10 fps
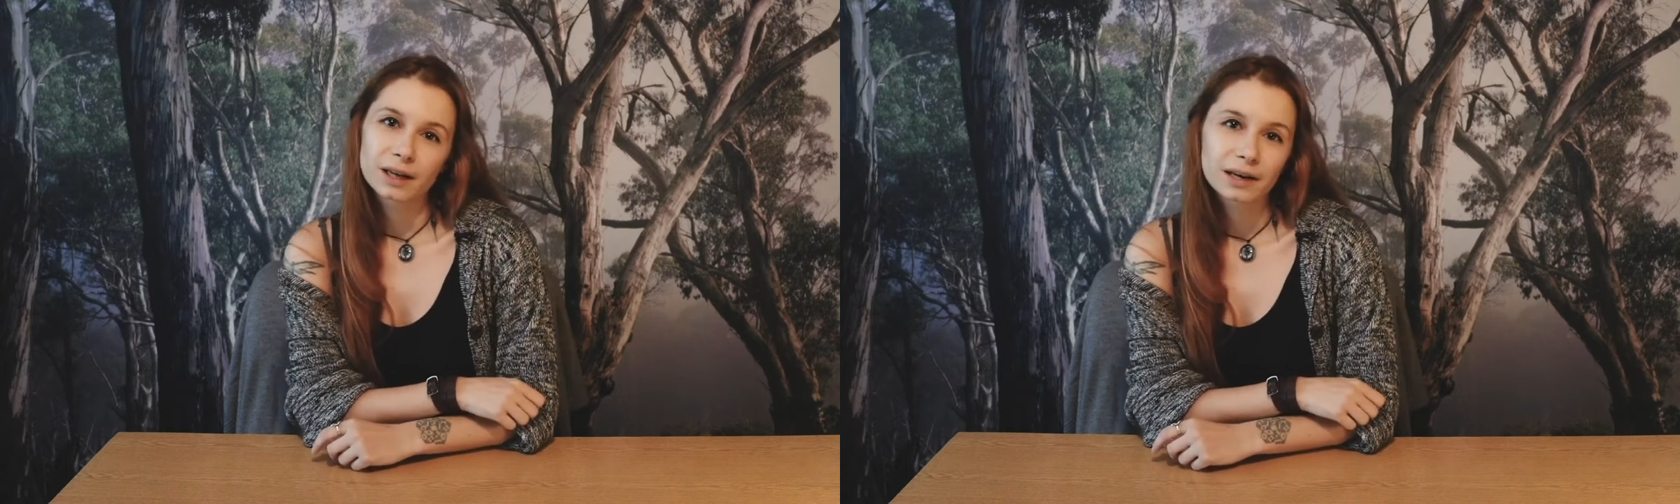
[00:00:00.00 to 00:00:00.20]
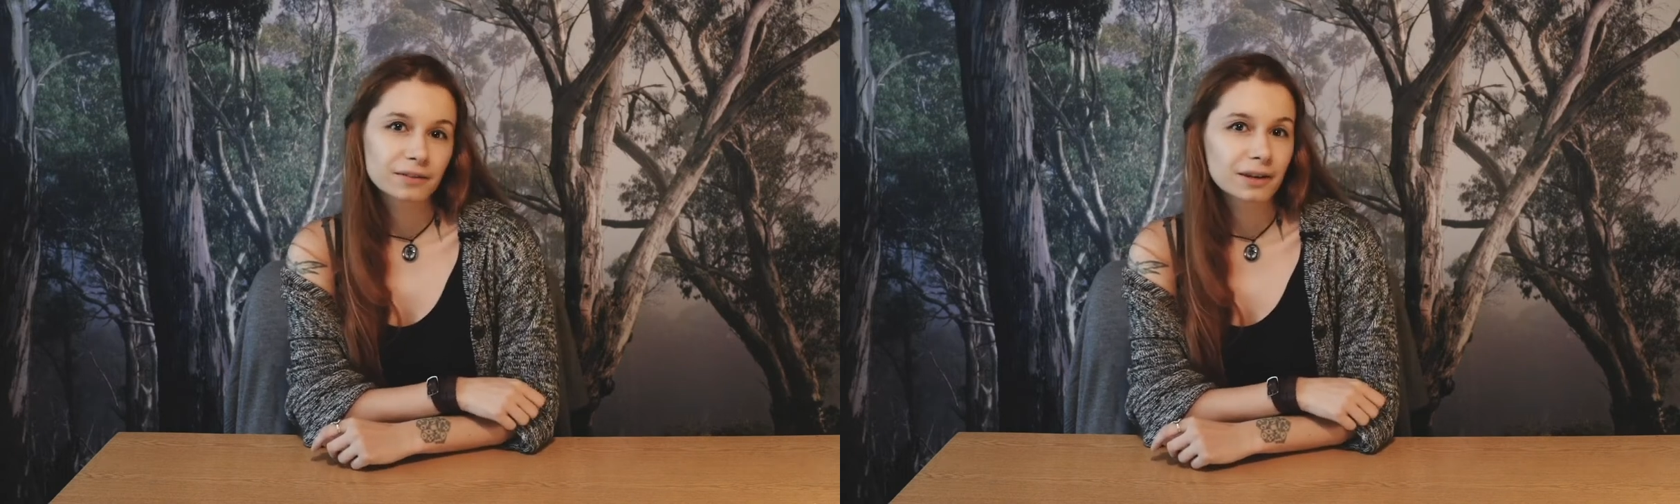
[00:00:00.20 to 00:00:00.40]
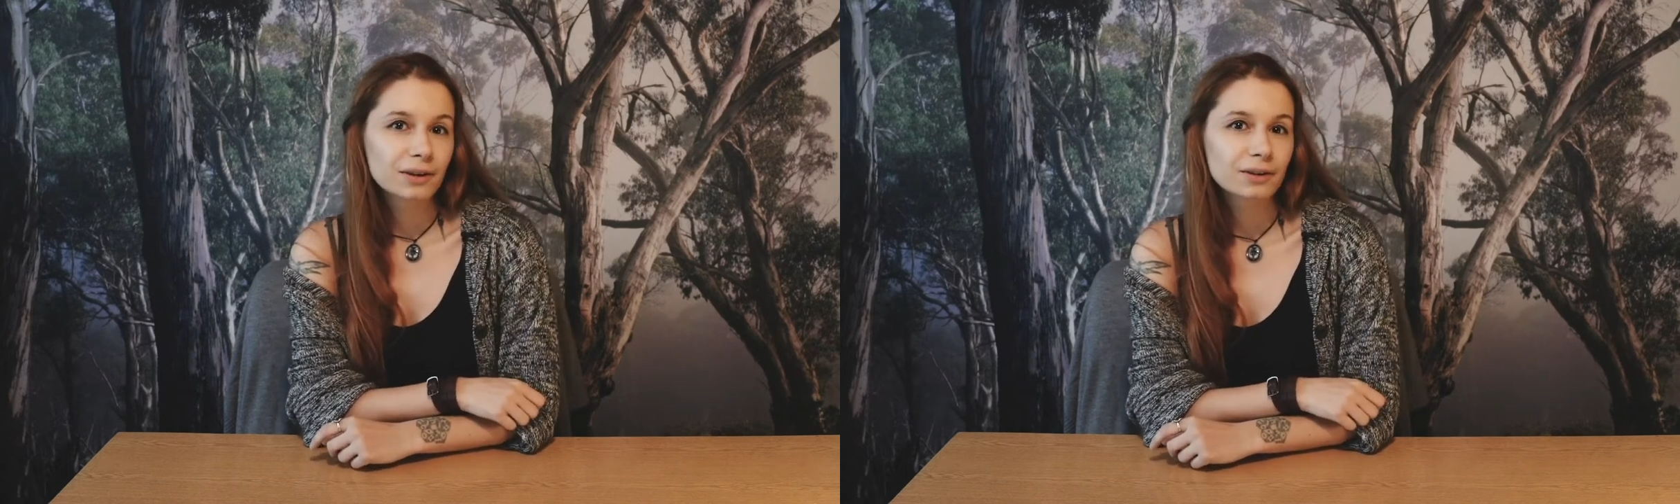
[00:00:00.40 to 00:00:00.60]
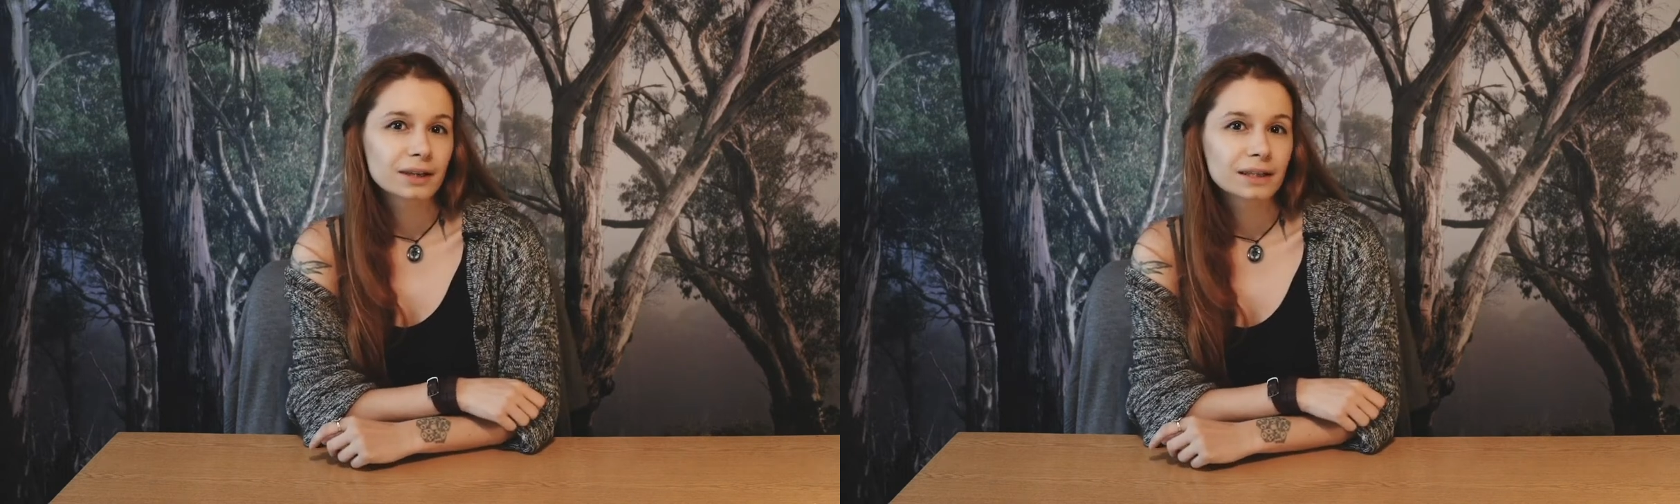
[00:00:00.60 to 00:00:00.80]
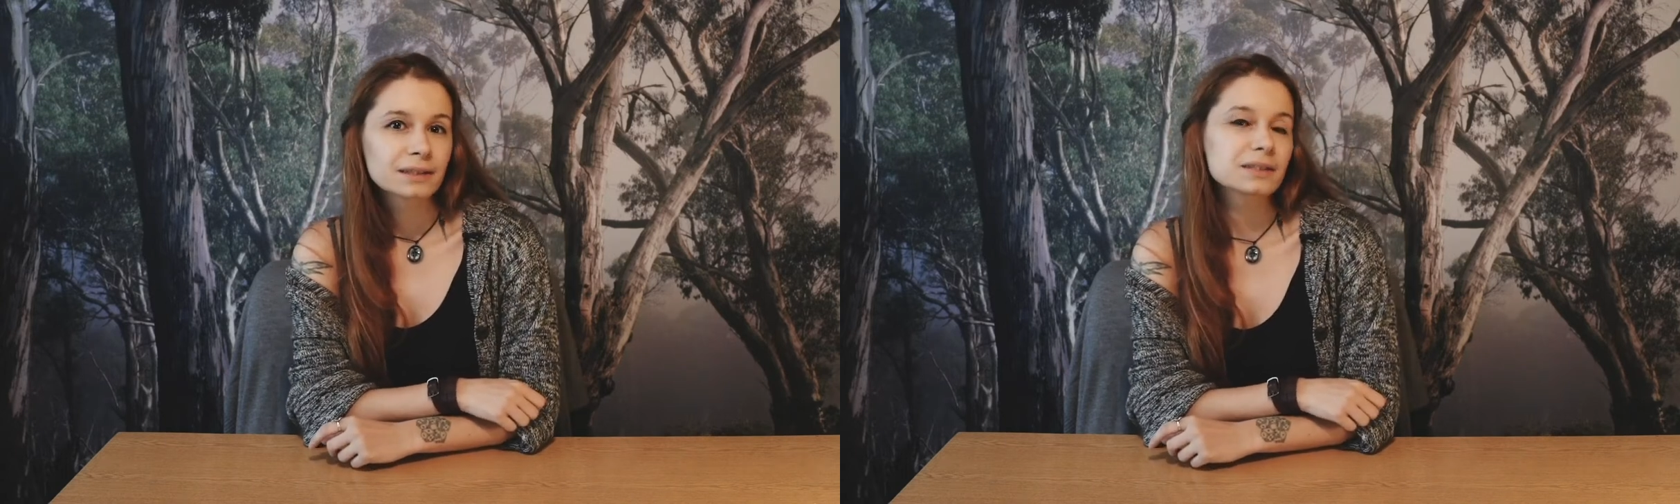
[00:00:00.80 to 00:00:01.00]
Tar
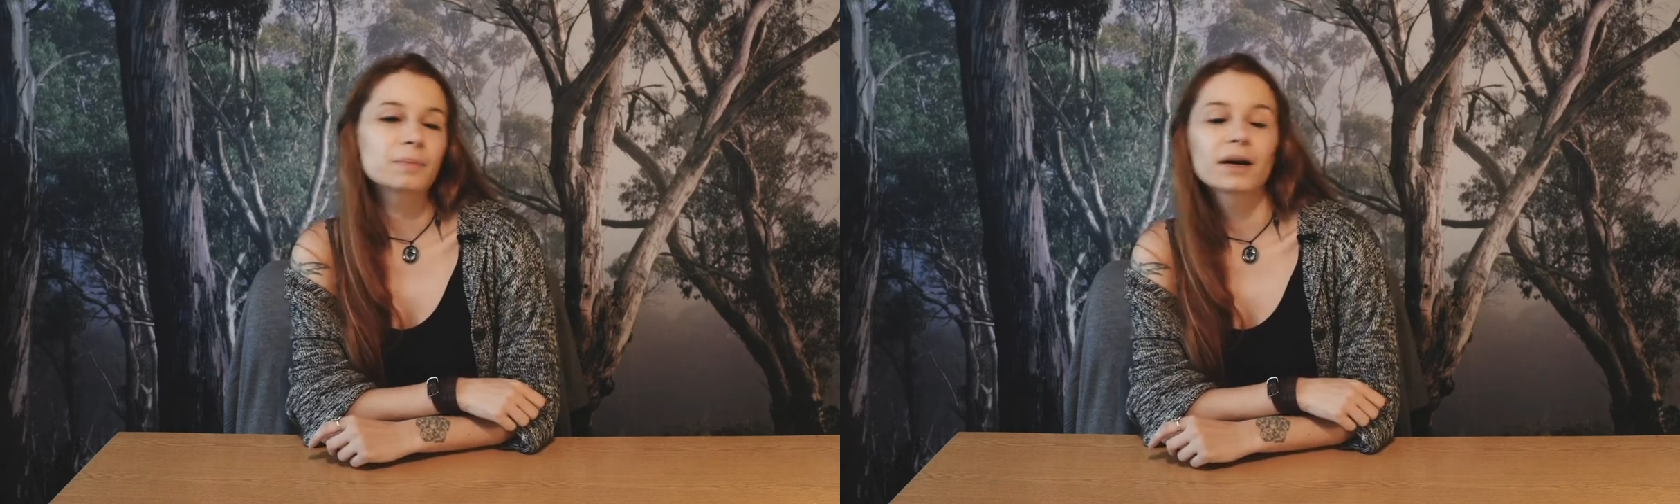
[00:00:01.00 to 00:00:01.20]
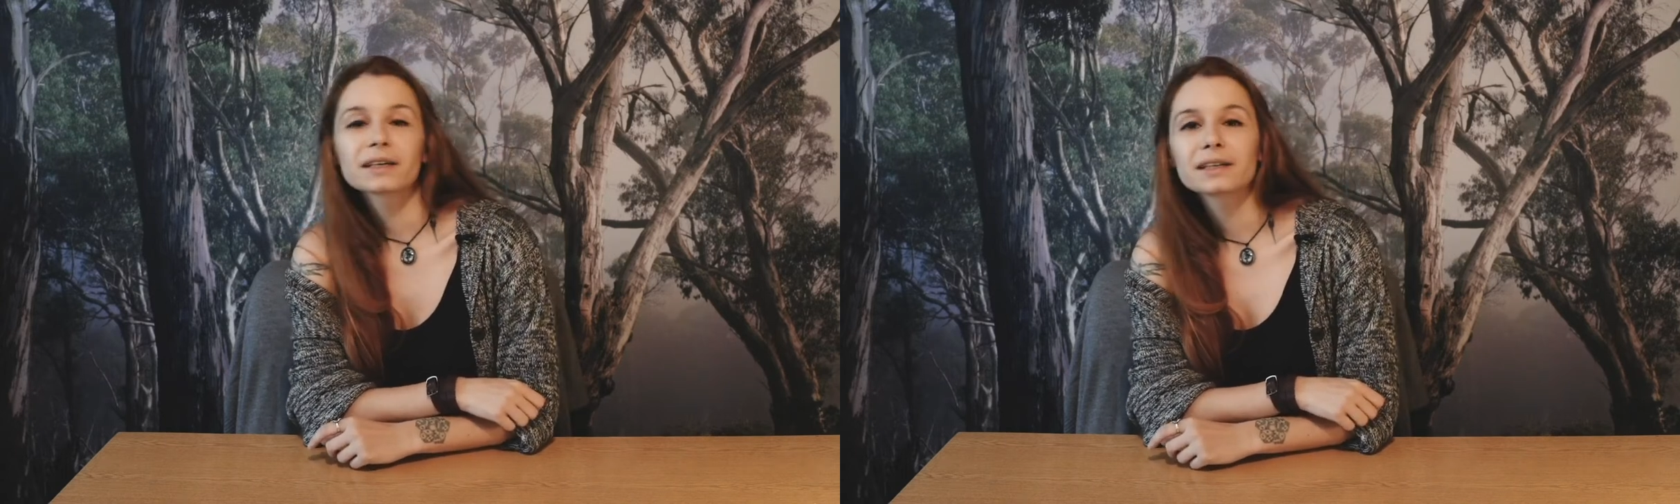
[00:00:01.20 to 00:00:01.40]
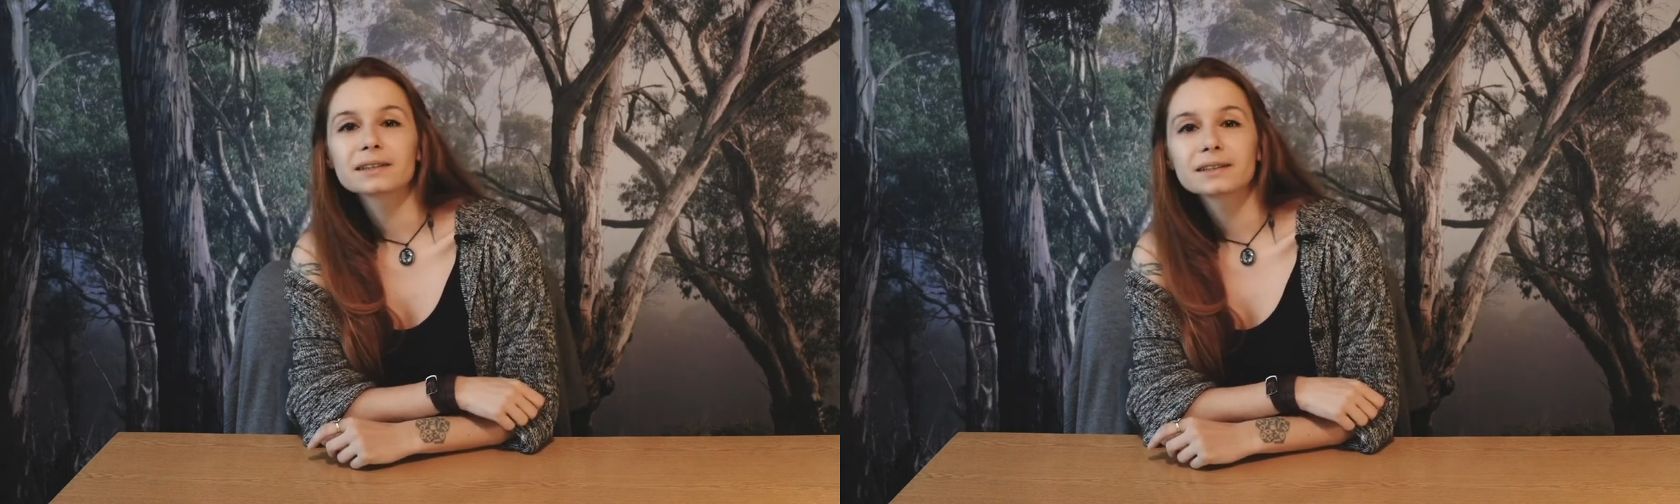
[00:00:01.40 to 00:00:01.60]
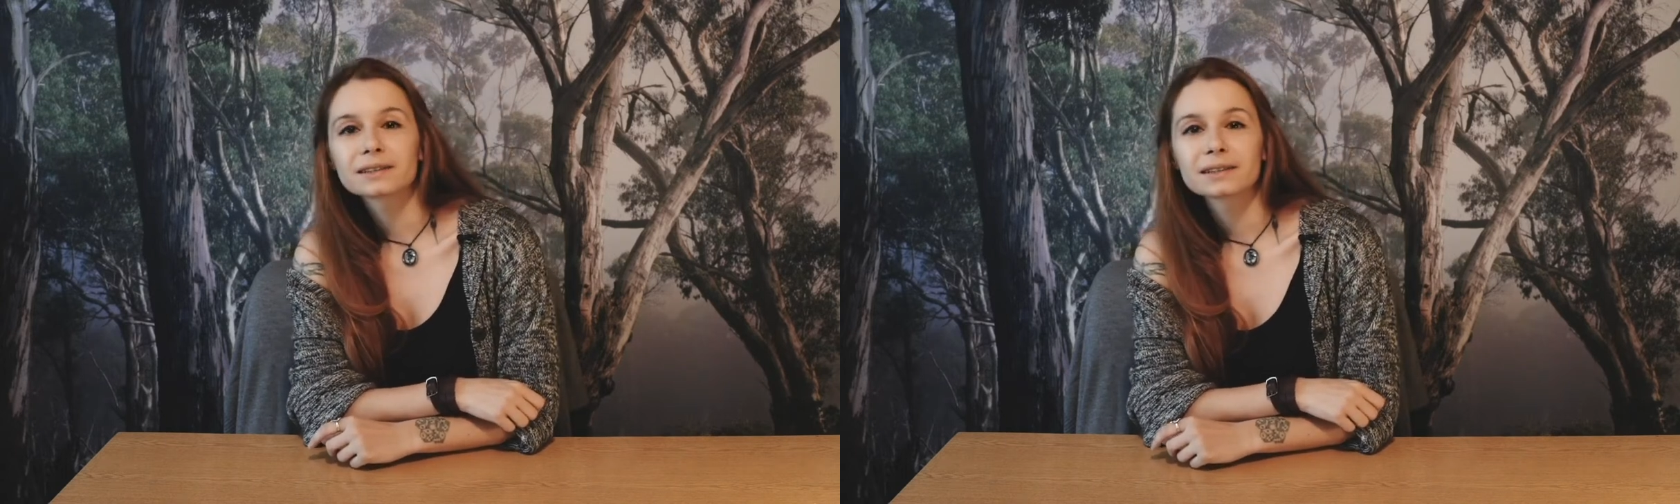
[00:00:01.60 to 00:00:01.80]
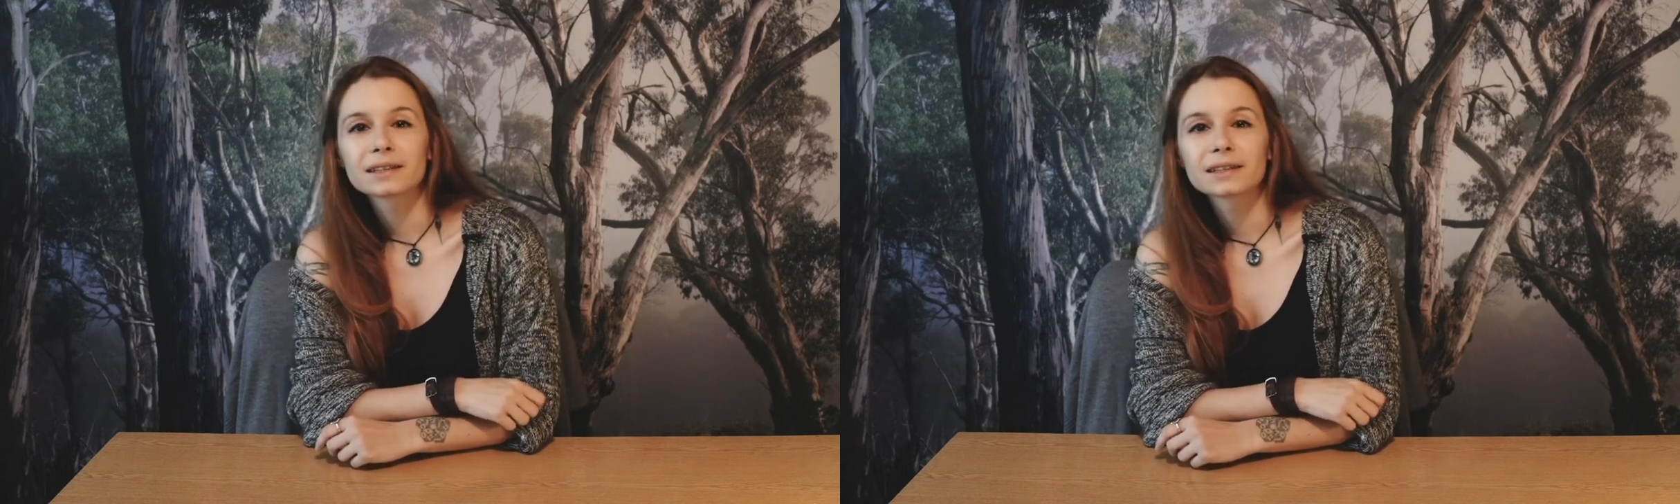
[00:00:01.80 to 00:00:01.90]
Valon and its markets,